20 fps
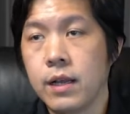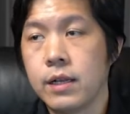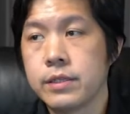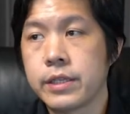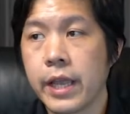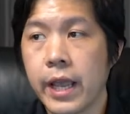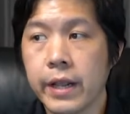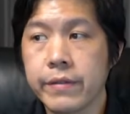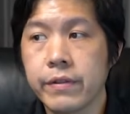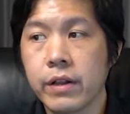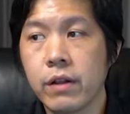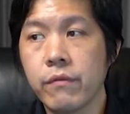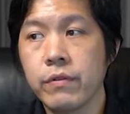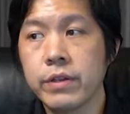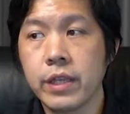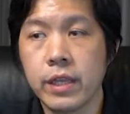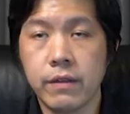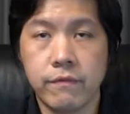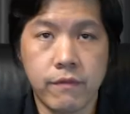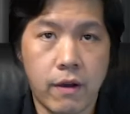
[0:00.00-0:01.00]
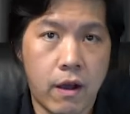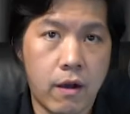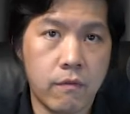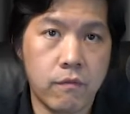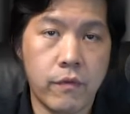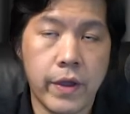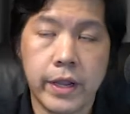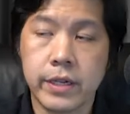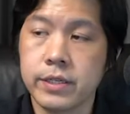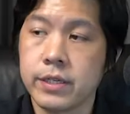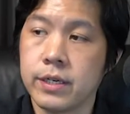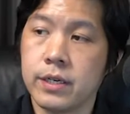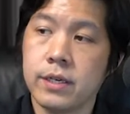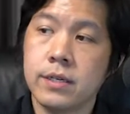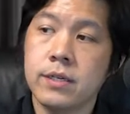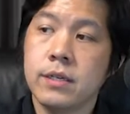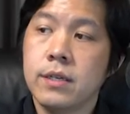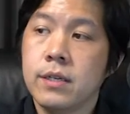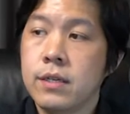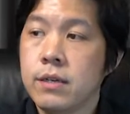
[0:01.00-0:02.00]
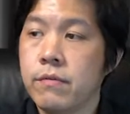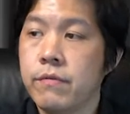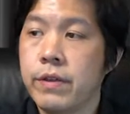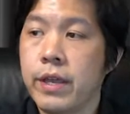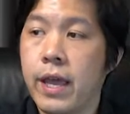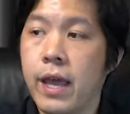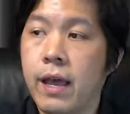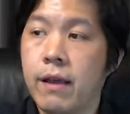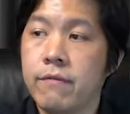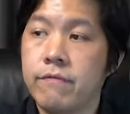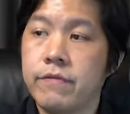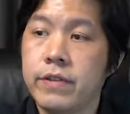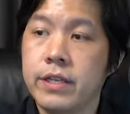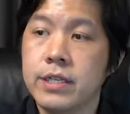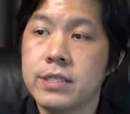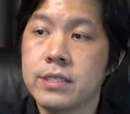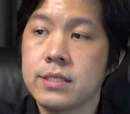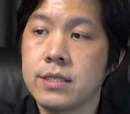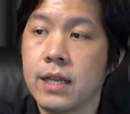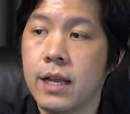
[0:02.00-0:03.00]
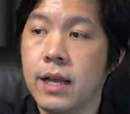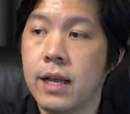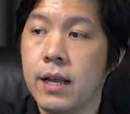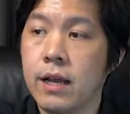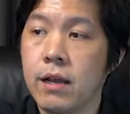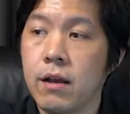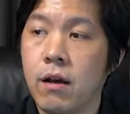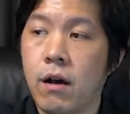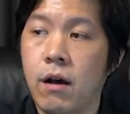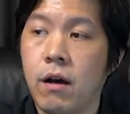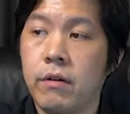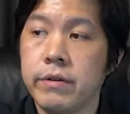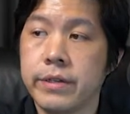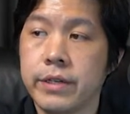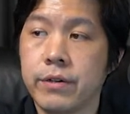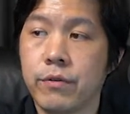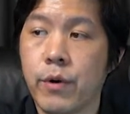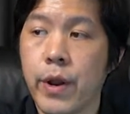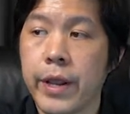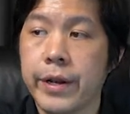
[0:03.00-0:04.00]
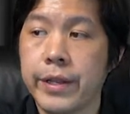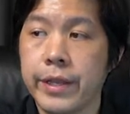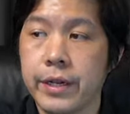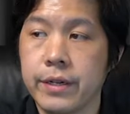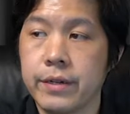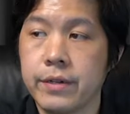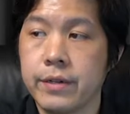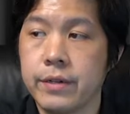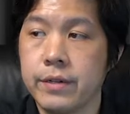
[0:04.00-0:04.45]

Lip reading: Take derivative of vector, we have this called the gradient